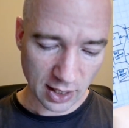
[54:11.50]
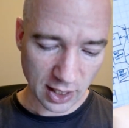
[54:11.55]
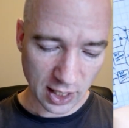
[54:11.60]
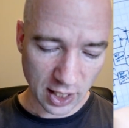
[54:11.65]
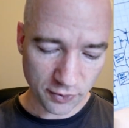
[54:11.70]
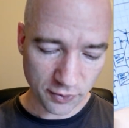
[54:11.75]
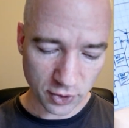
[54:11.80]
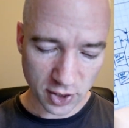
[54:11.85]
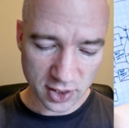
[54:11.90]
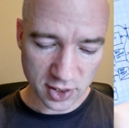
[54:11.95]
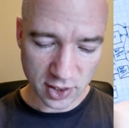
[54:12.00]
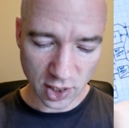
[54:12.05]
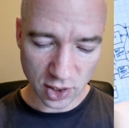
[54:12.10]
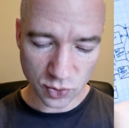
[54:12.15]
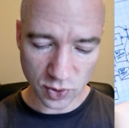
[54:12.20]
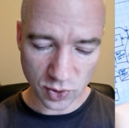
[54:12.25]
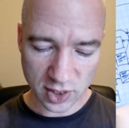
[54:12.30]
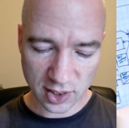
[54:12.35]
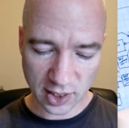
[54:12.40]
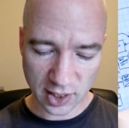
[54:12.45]
If you decide
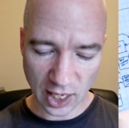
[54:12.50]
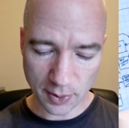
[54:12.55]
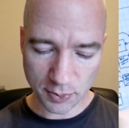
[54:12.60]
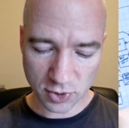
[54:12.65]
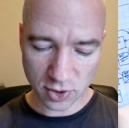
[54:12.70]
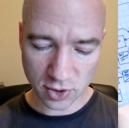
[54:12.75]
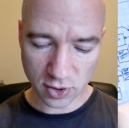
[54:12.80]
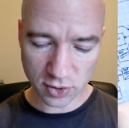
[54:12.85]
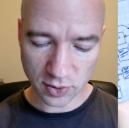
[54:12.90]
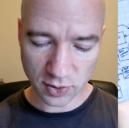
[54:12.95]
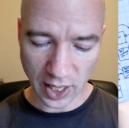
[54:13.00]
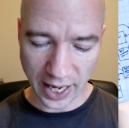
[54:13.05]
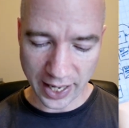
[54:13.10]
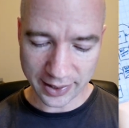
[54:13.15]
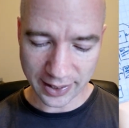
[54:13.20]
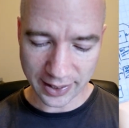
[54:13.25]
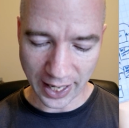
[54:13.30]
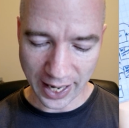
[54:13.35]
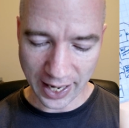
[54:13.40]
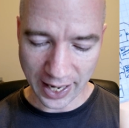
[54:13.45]
to escape, turn to
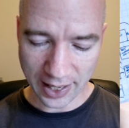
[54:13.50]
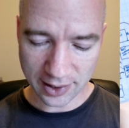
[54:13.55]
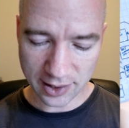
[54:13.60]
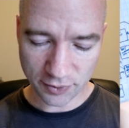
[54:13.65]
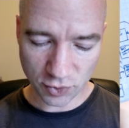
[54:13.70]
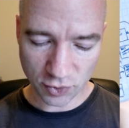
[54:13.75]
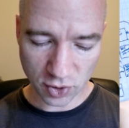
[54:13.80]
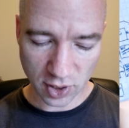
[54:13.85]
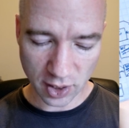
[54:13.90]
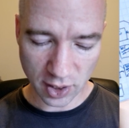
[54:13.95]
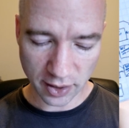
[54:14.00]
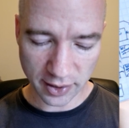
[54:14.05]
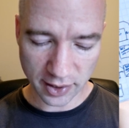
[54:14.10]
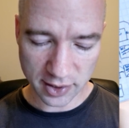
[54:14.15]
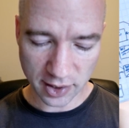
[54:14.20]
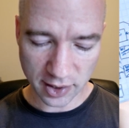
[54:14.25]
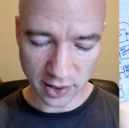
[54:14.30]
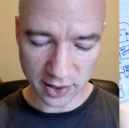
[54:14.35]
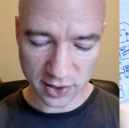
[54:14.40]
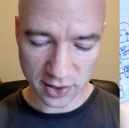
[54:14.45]
88. If you kill the
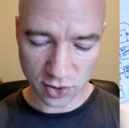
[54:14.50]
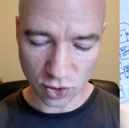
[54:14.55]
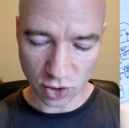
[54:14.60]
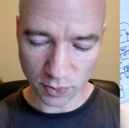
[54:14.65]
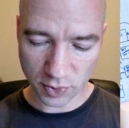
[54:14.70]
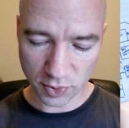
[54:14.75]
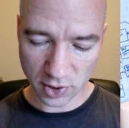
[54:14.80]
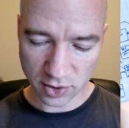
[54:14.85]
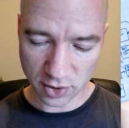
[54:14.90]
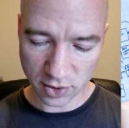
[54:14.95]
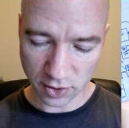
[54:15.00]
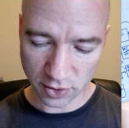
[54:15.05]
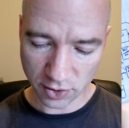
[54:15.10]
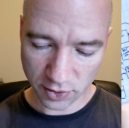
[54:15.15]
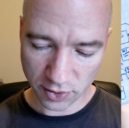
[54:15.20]
giant scorpion, turn to